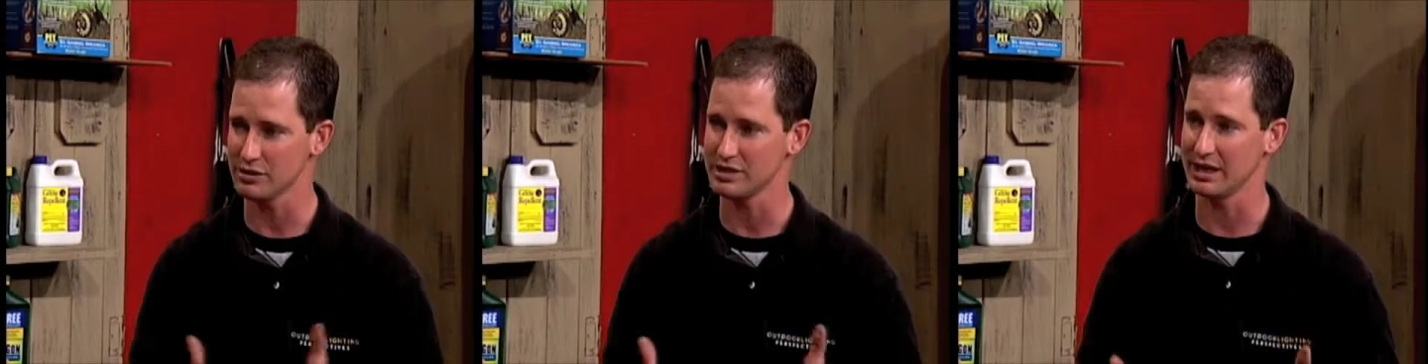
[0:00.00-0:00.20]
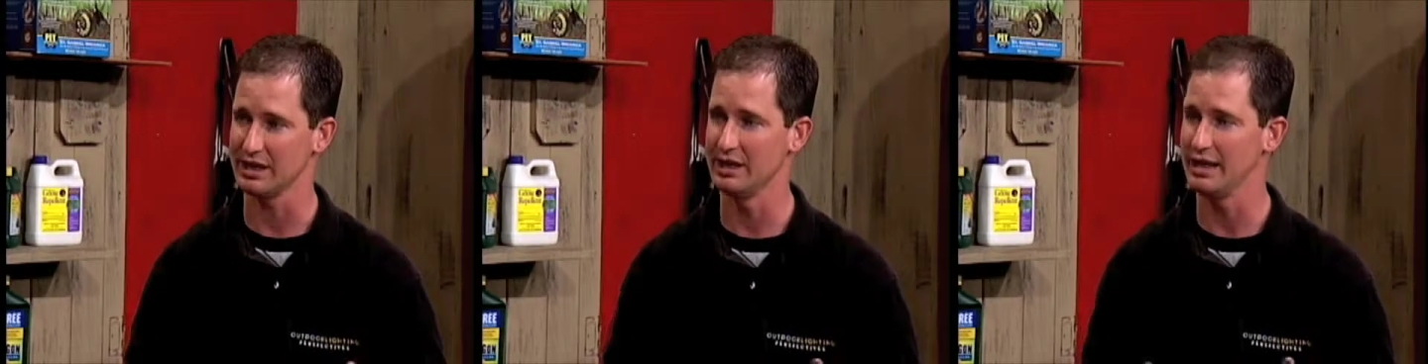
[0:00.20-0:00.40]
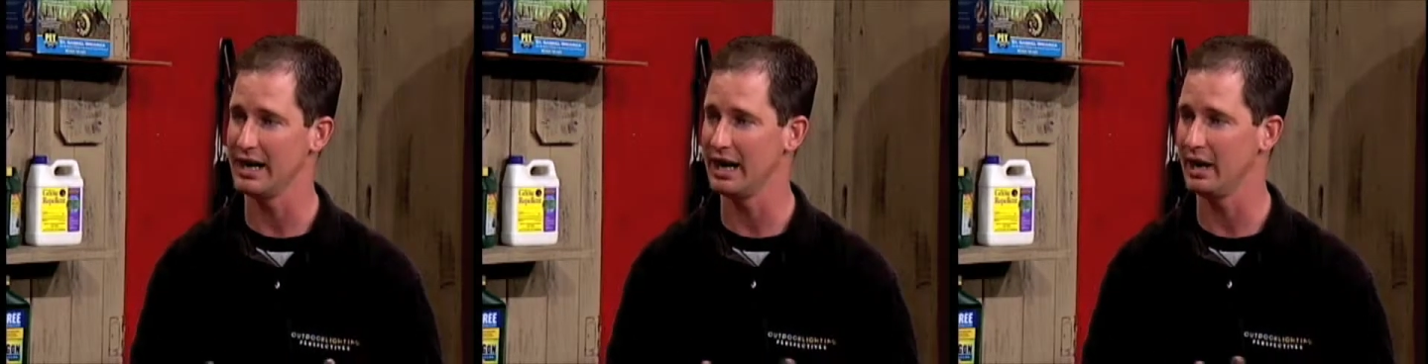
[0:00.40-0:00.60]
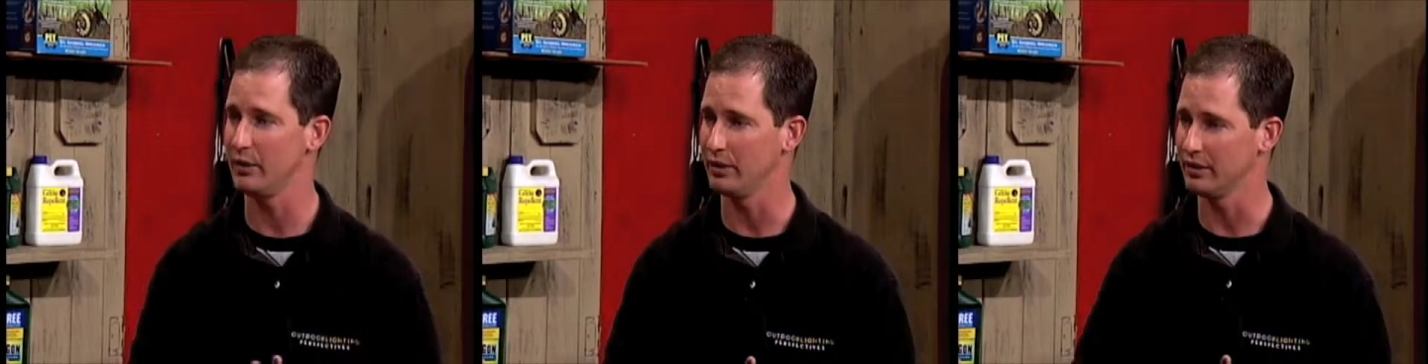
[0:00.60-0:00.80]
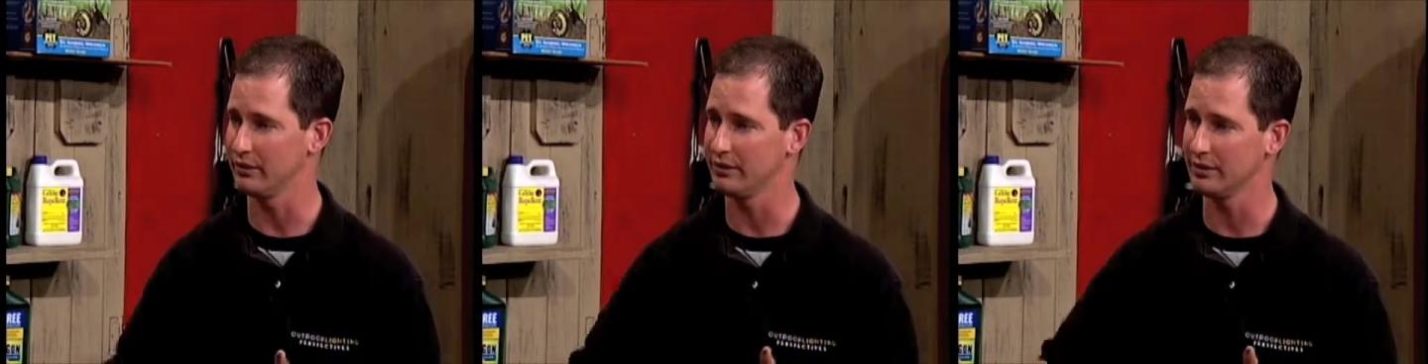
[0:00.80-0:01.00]
say
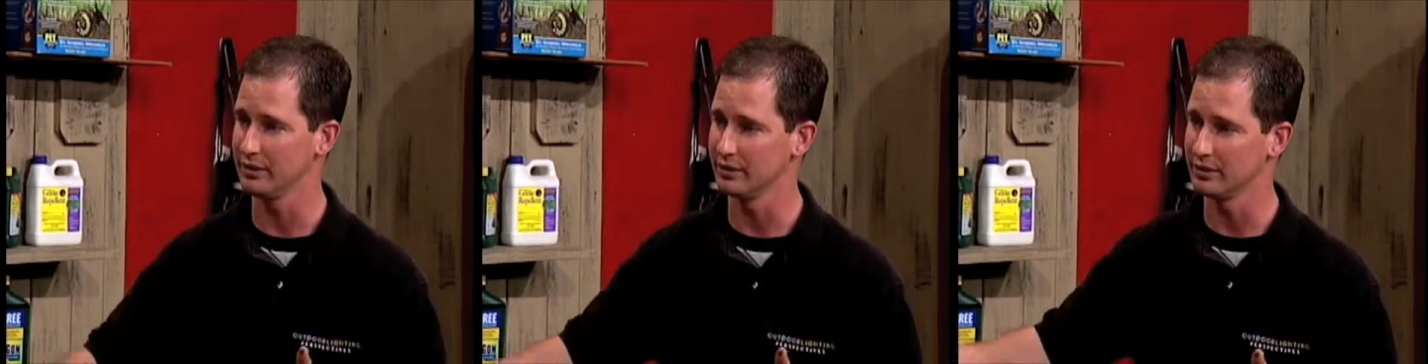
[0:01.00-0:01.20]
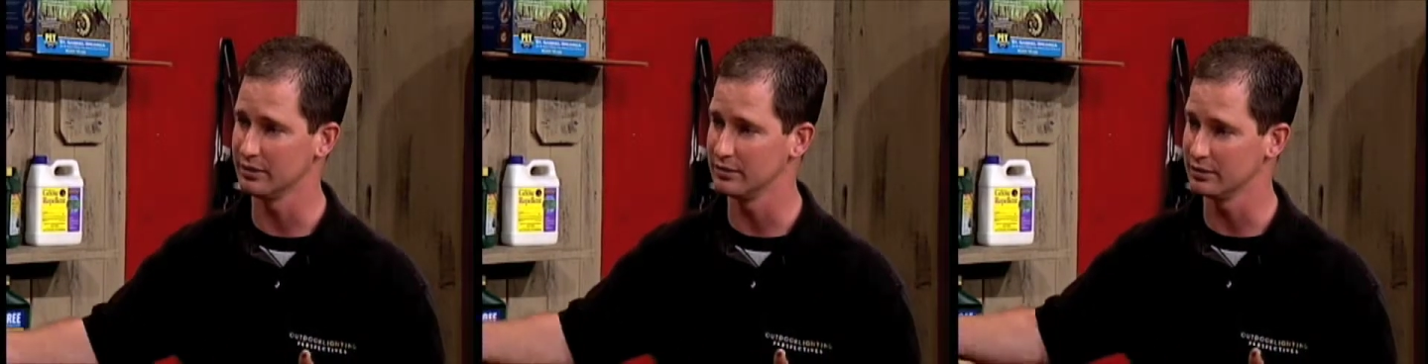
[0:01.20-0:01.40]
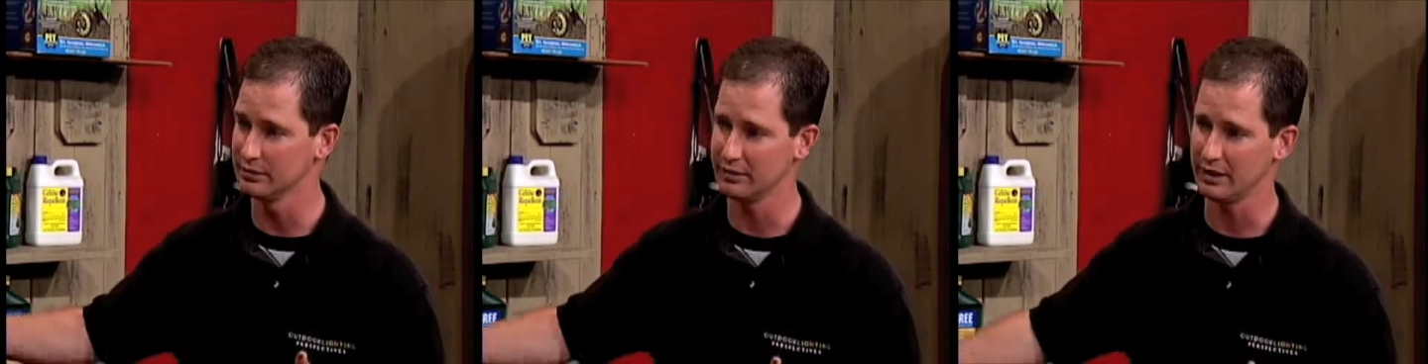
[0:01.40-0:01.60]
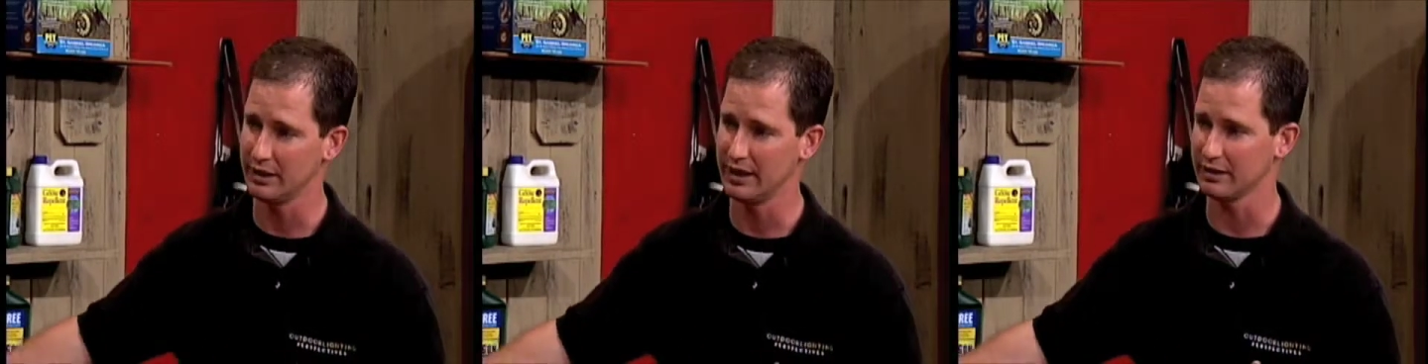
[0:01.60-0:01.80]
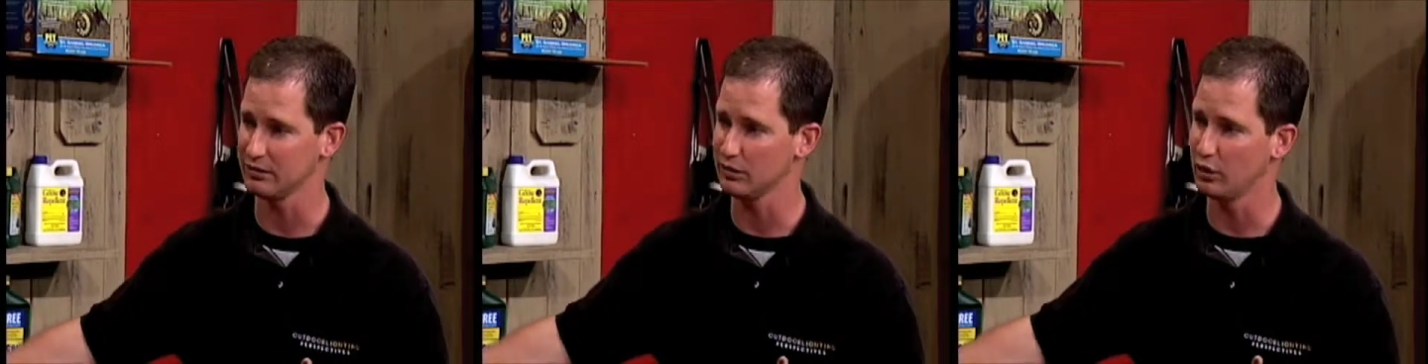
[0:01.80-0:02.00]
now until
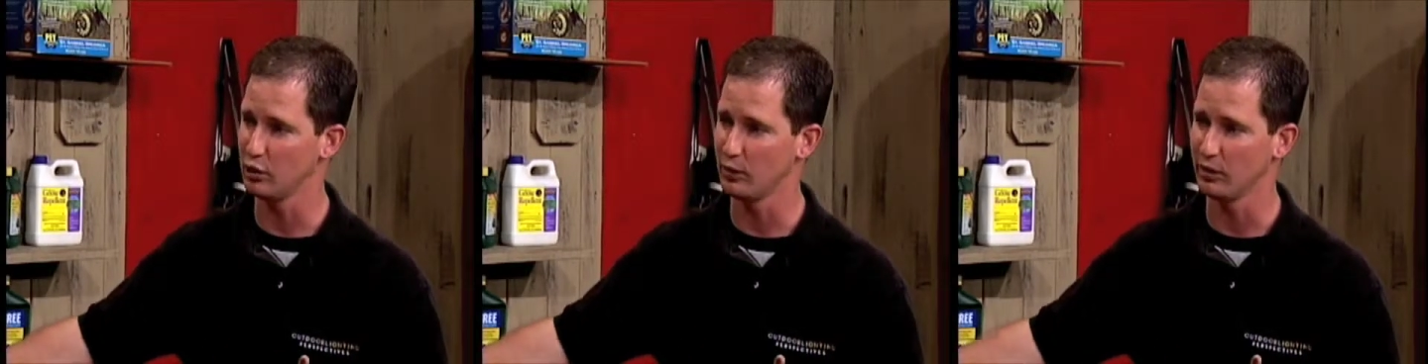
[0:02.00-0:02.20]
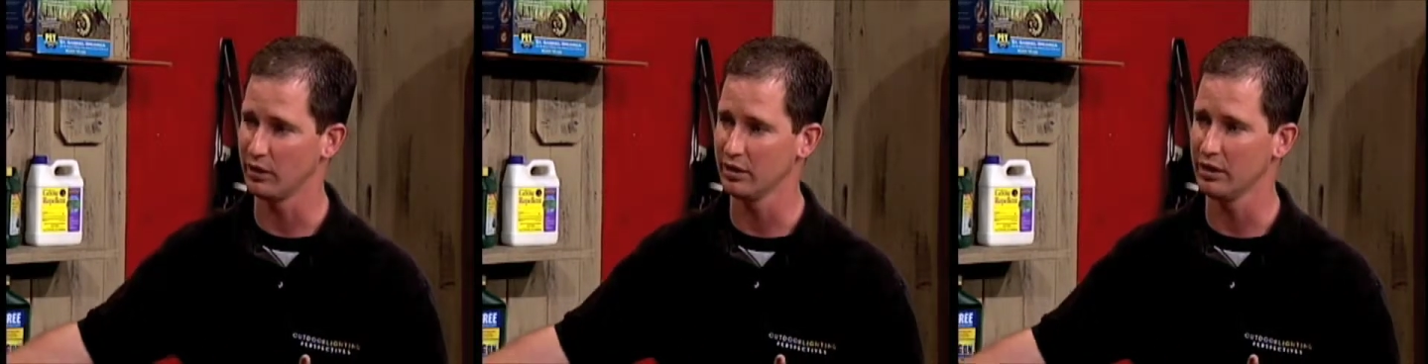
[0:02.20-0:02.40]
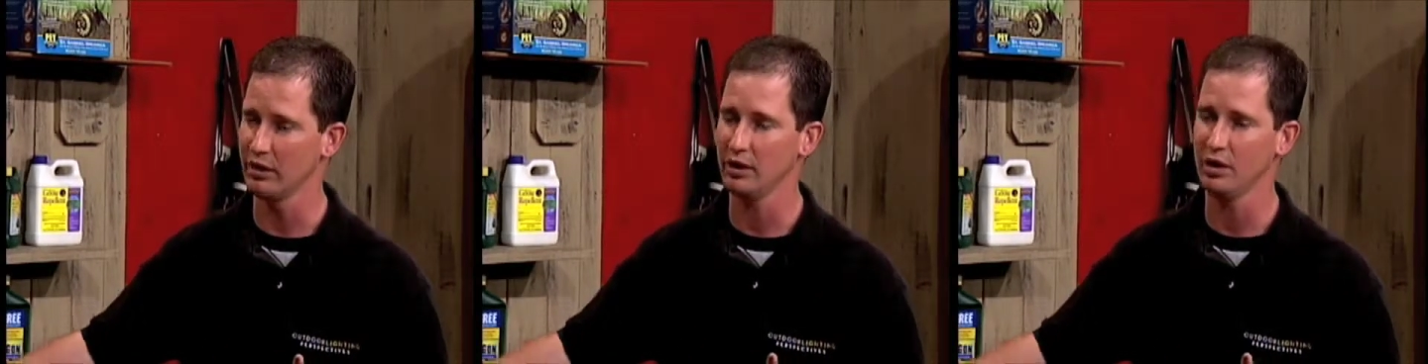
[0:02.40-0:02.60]
October,